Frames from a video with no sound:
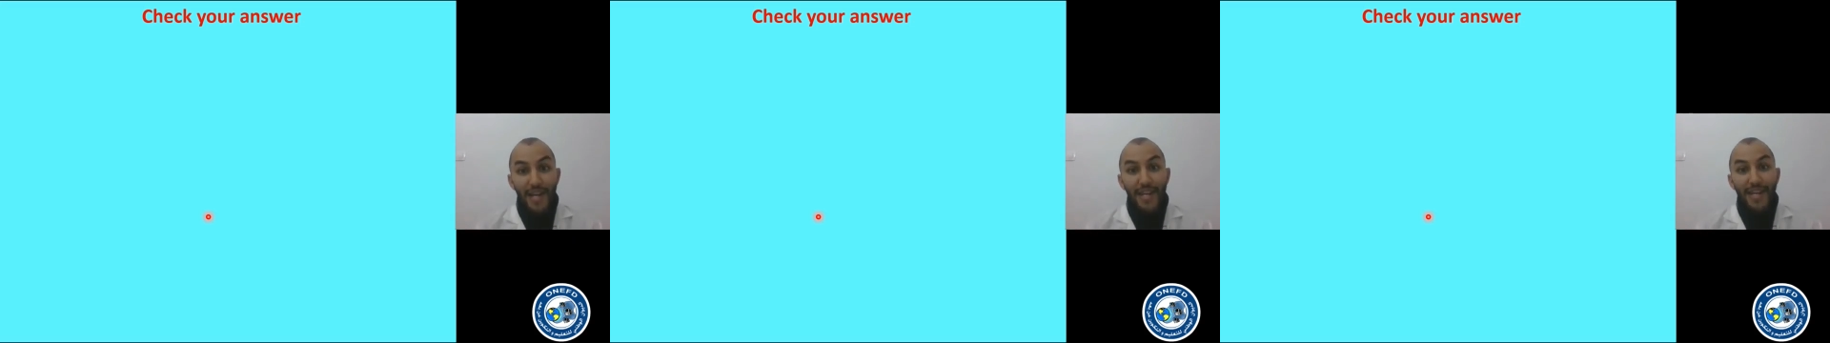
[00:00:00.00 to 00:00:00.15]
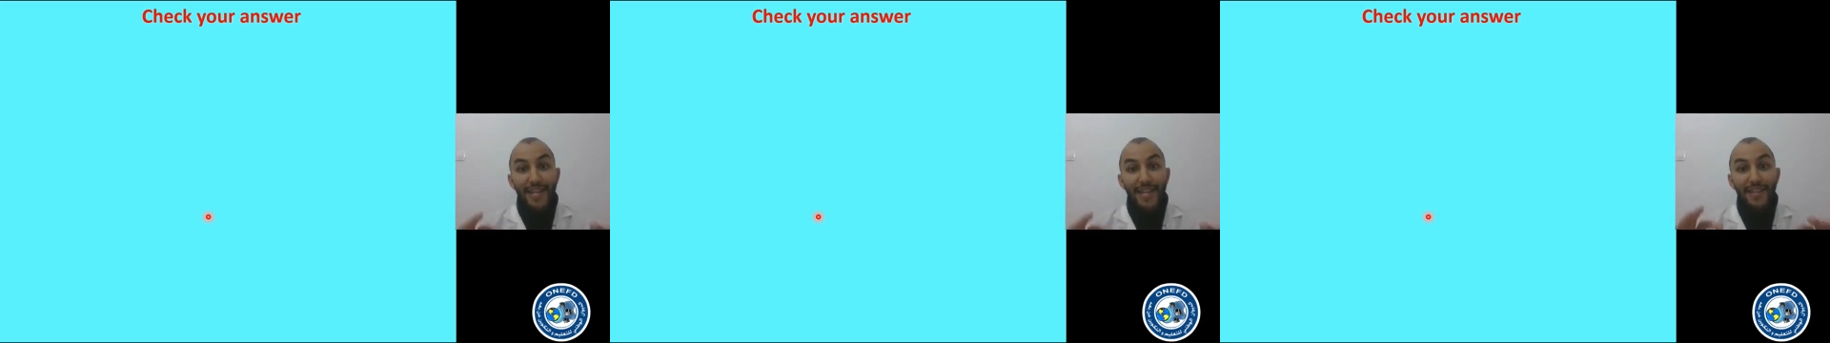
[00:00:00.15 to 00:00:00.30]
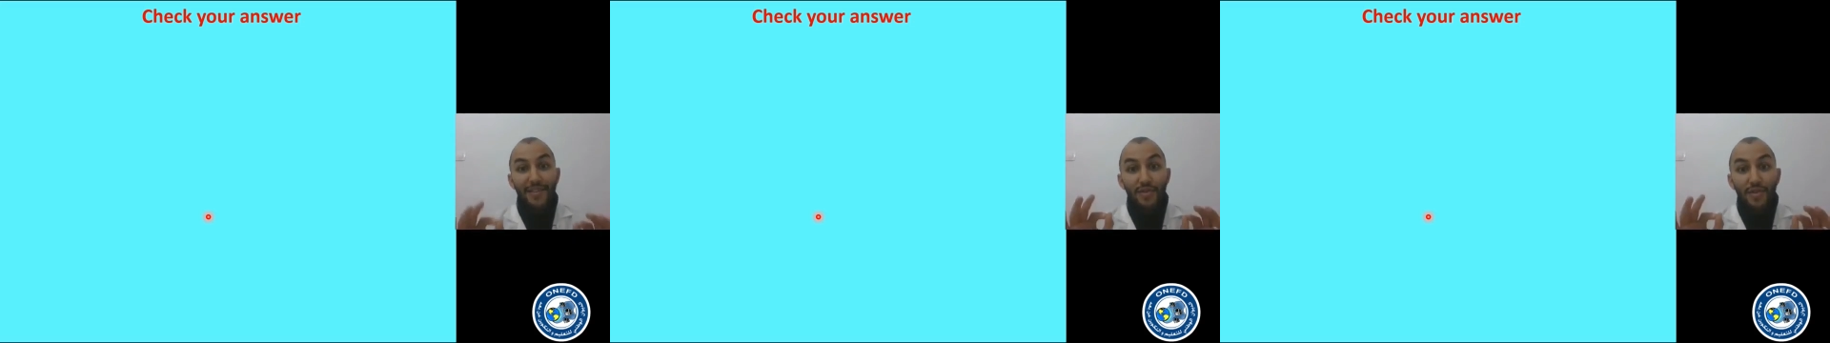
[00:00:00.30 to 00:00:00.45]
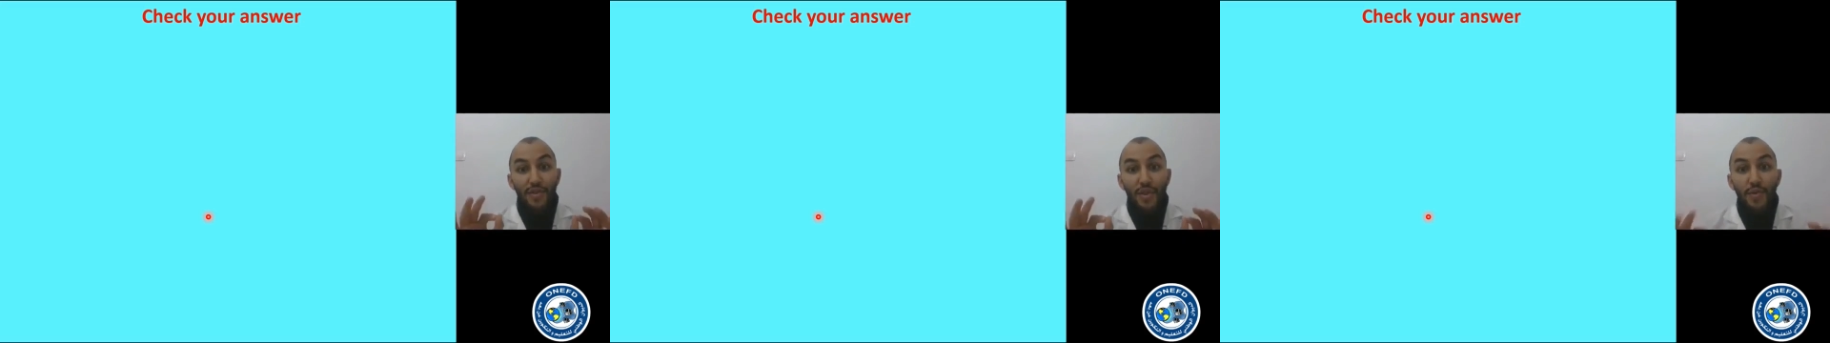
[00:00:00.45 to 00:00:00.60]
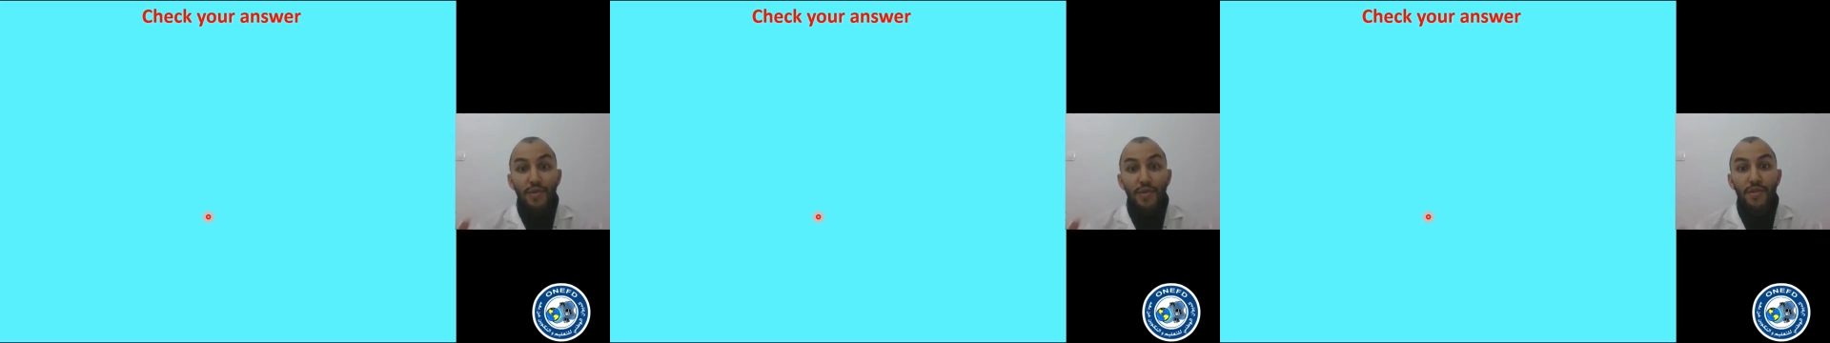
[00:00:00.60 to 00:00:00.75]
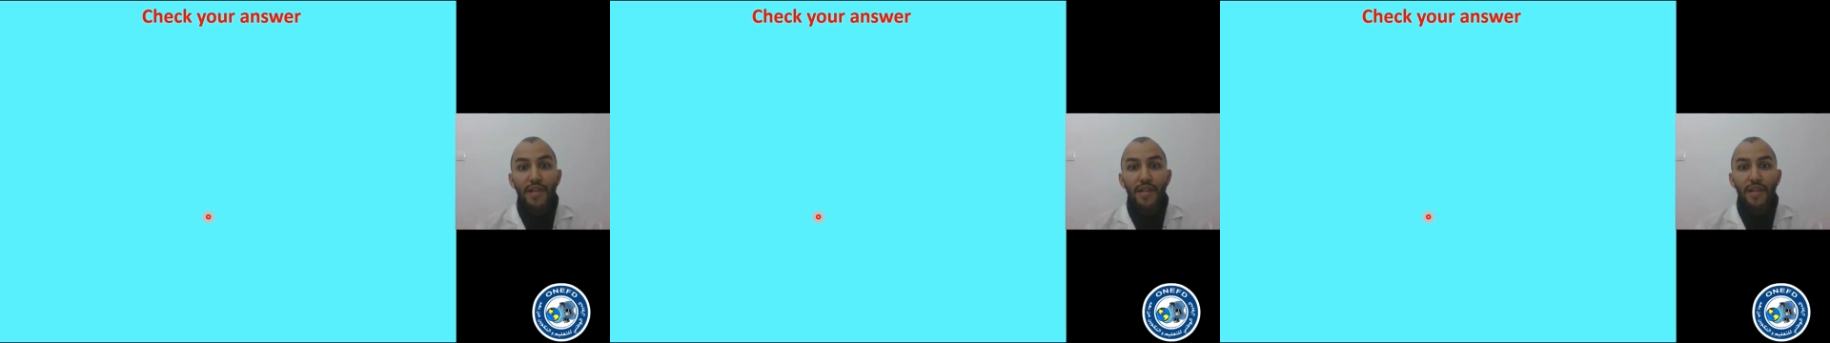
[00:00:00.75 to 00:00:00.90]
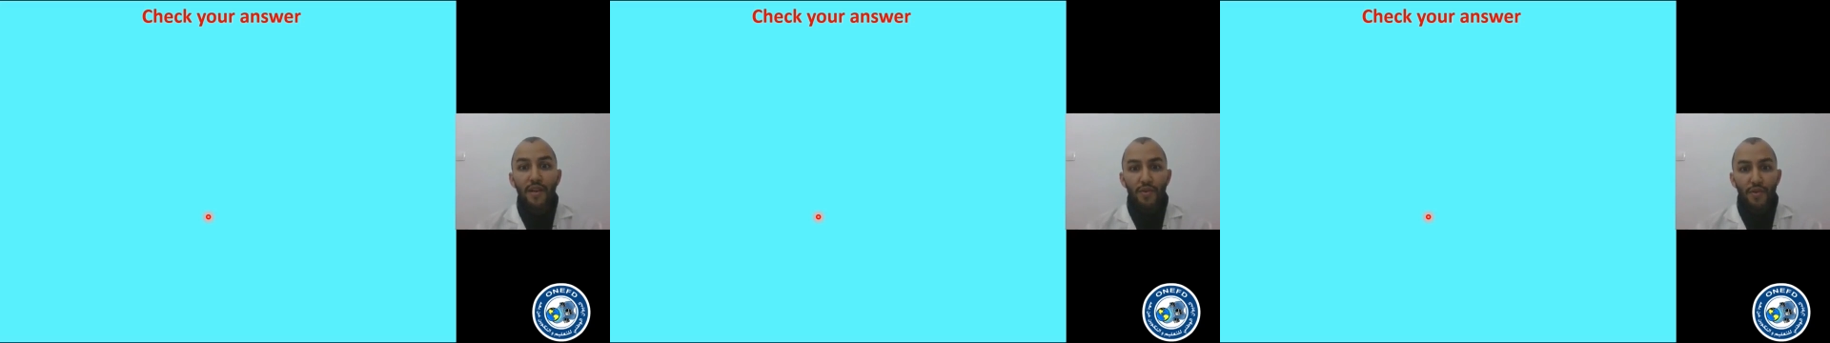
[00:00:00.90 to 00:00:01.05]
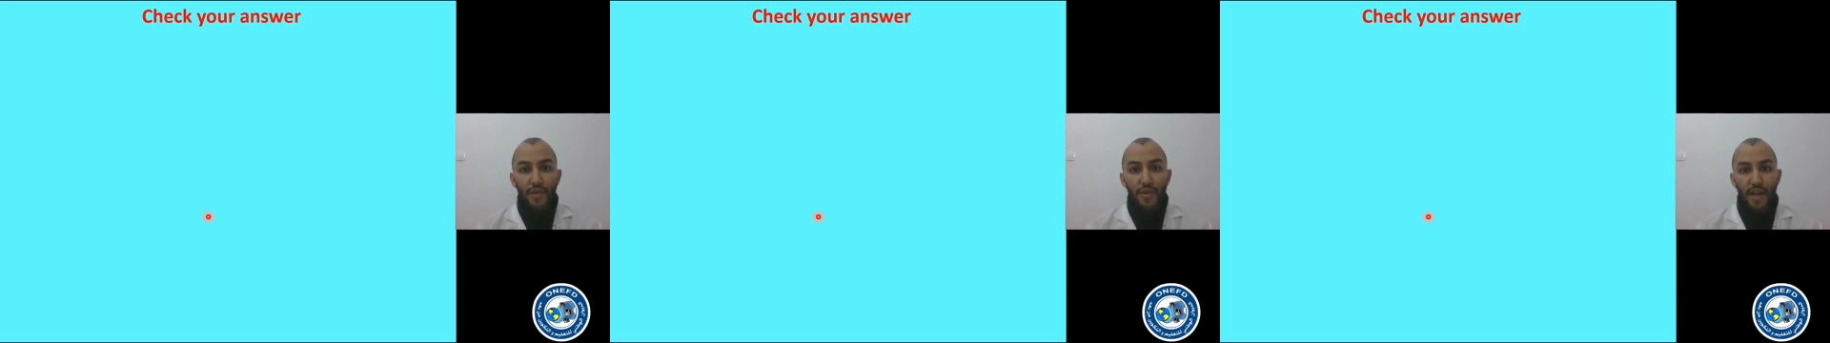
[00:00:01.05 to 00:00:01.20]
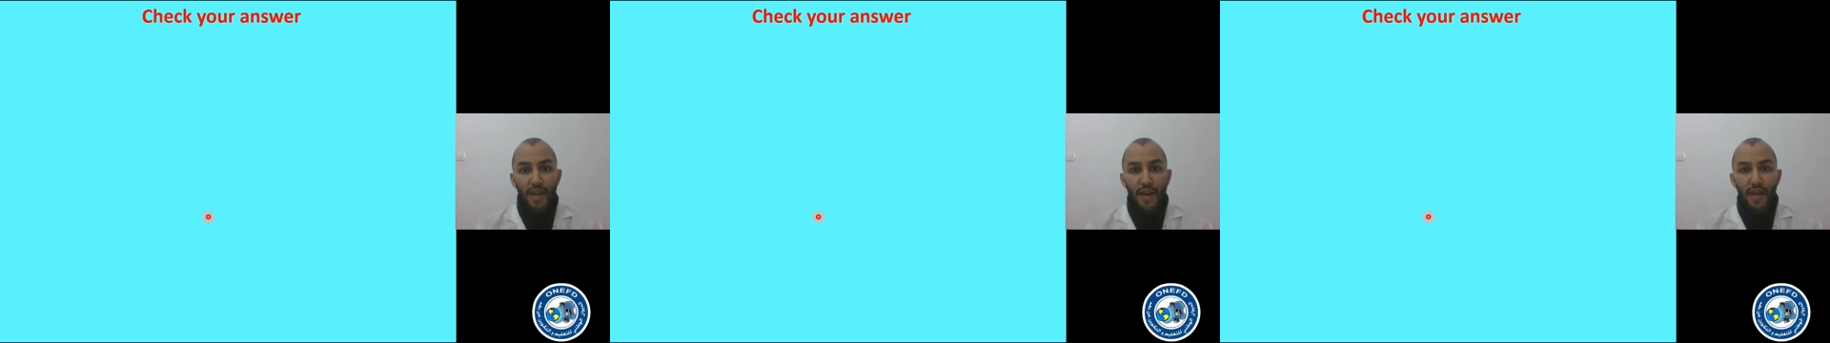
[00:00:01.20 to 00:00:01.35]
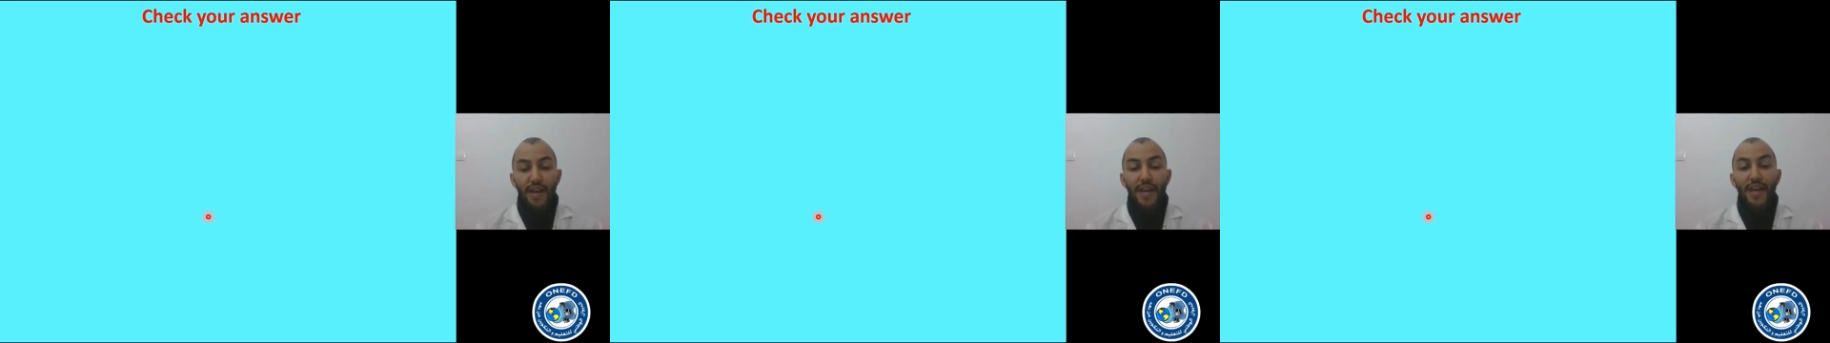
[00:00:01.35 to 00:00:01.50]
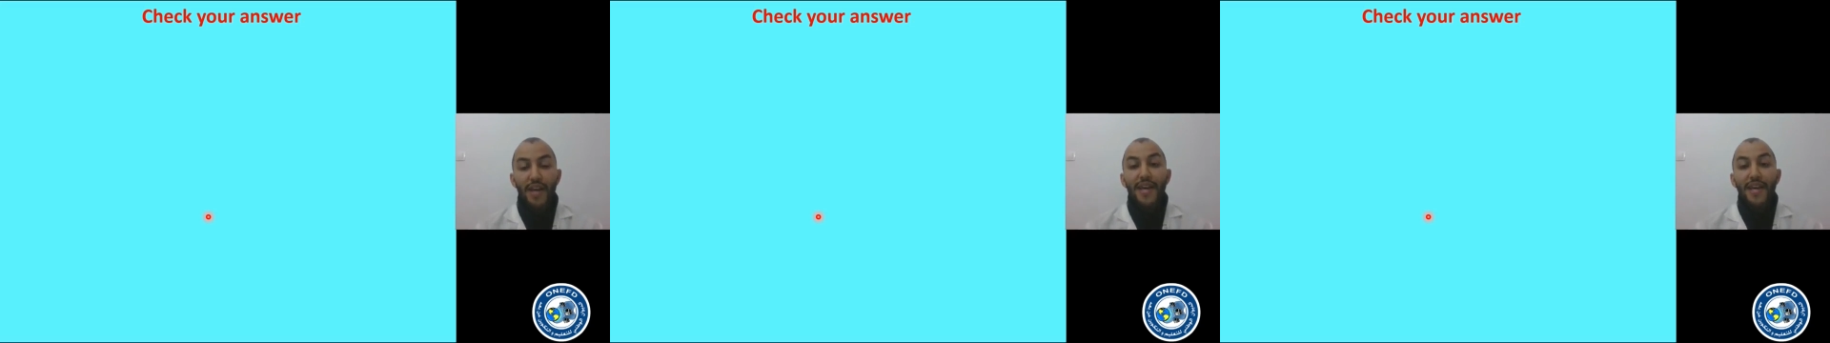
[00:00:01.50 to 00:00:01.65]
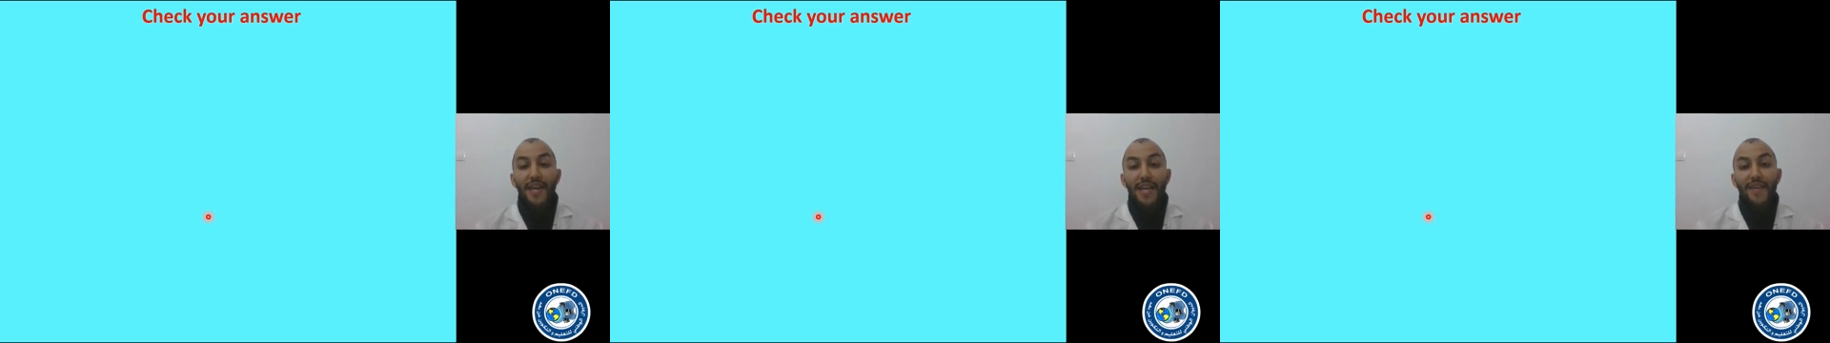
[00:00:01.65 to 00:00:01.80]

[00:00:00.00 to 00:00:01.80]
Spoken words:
and it's totally okay